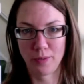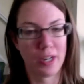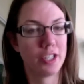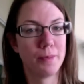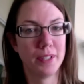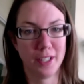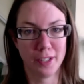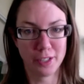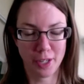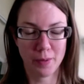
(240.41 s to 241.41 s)
of regimen that
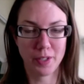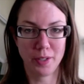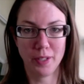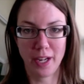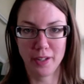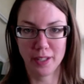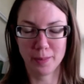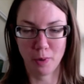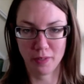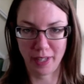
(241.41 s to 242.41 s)
I'll share with you later
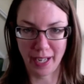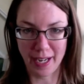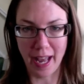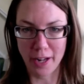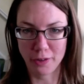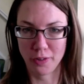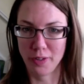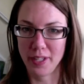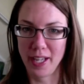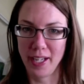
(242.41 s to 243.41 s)
that's more of like a natural
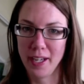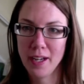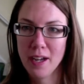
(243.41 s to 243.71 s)
thing.